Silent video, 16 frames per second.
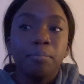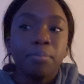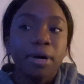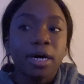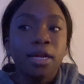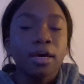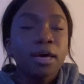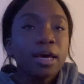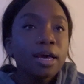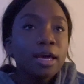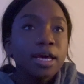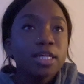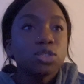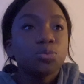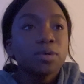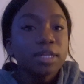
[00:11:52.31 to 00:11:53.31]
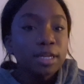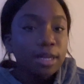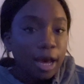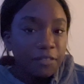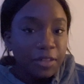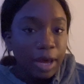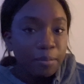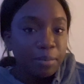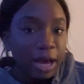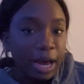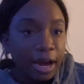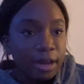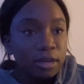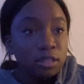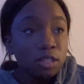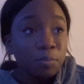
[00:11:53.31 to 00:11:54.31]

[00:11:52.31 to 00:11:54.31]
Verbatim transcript: but it's really not that bad.